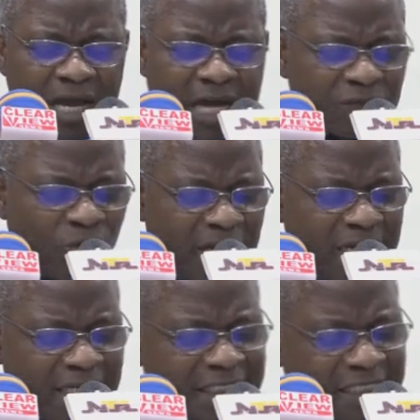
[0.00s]
as well
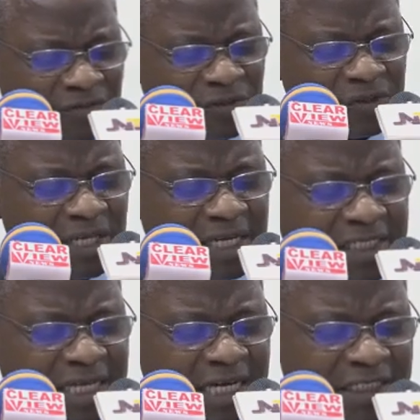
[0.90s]
as civil society
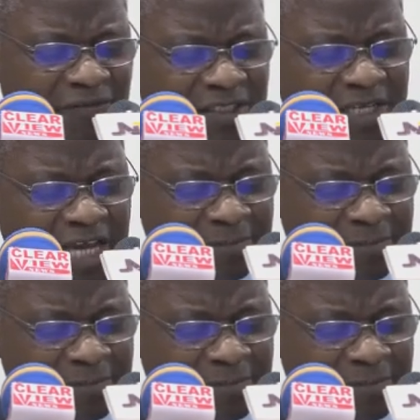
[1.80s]
activists here